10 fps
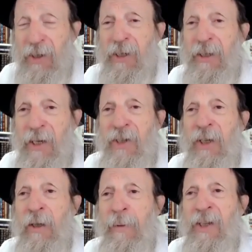he
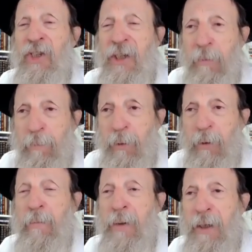tested them on the
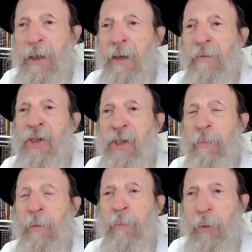simple meaning of the
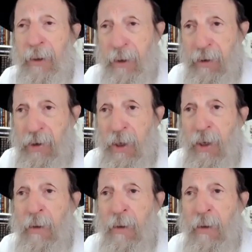simple prayers